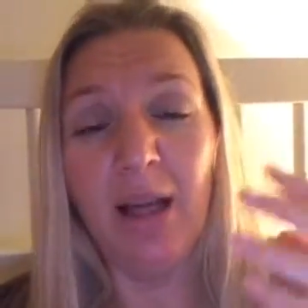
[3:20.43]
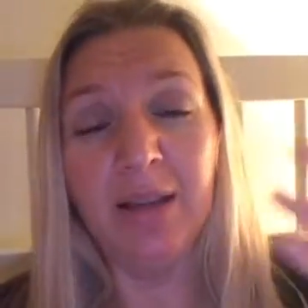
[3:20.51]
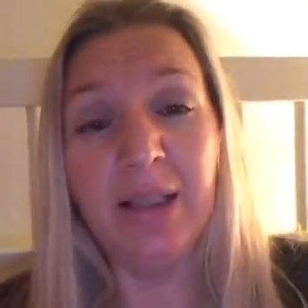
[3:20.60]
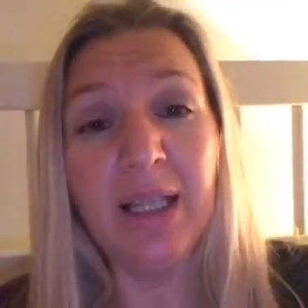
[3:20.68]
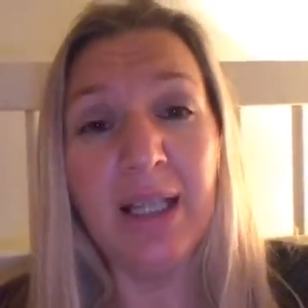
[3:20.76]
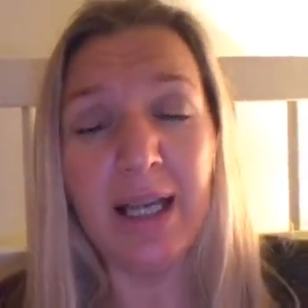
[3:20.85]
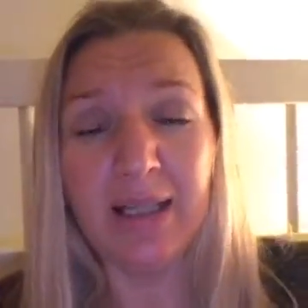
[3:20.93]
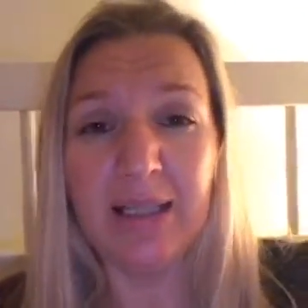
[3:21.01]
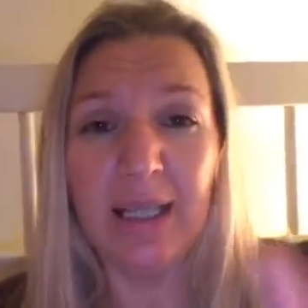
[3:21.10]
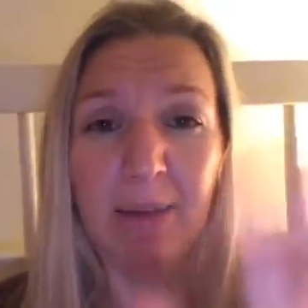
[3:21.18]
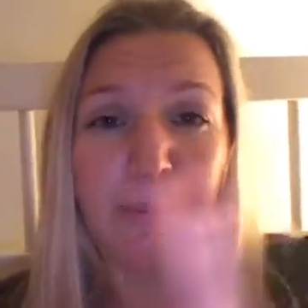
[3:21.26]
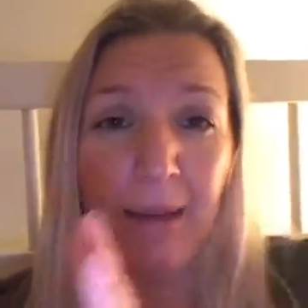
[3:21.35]
and connect
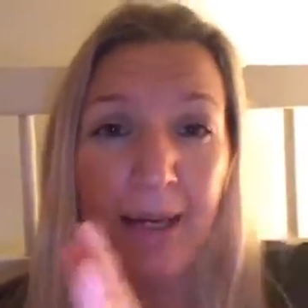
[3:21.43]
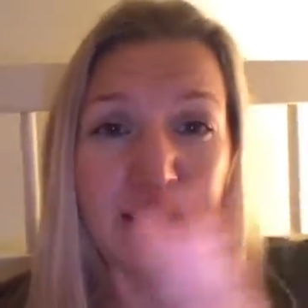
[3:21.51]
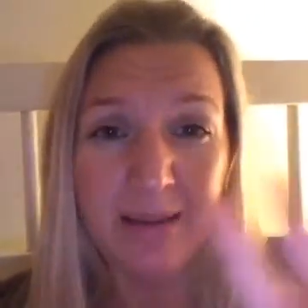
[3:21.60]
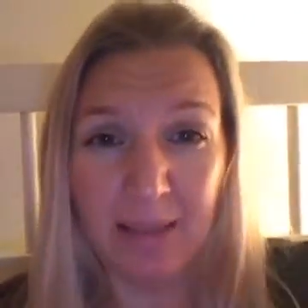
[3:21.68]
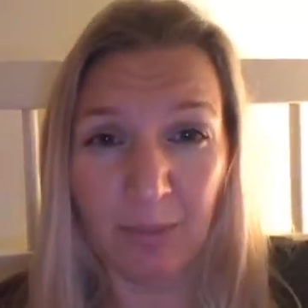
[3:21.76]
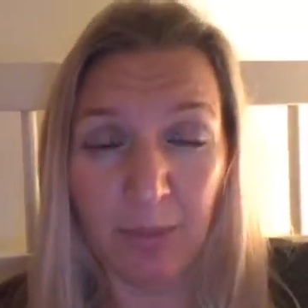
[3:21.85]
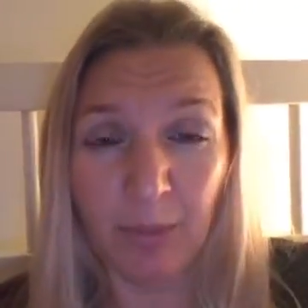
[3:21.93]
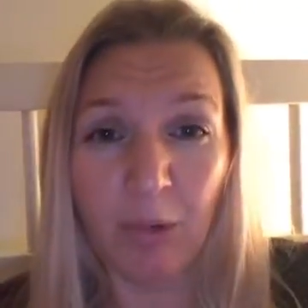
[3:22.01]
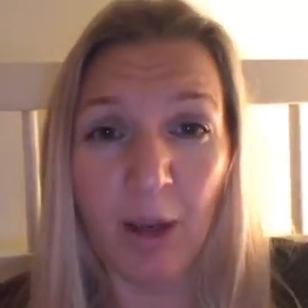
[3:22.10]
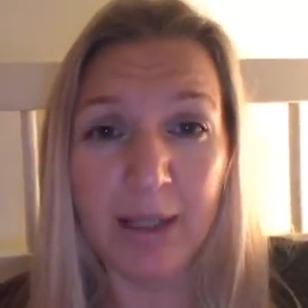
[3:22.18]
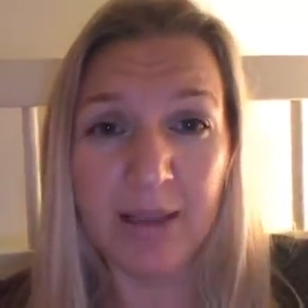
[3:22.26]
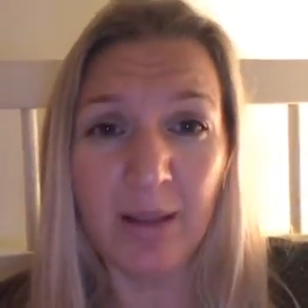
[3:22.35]
it and balance it with the
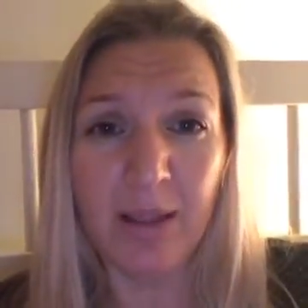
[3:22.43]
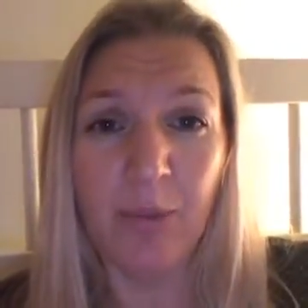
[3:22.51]
right side